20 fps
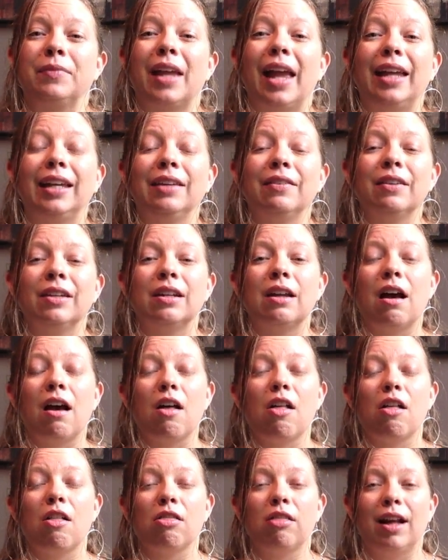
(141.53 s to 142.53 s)
and even
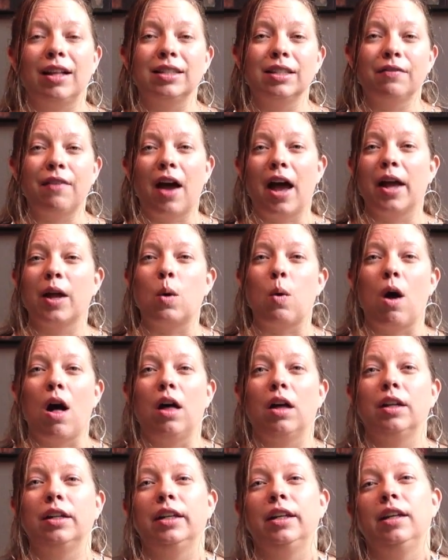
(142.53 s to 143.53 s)
lots of high
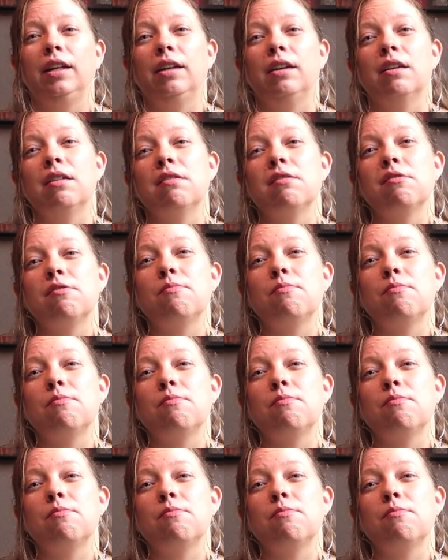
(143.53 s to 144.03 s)
quality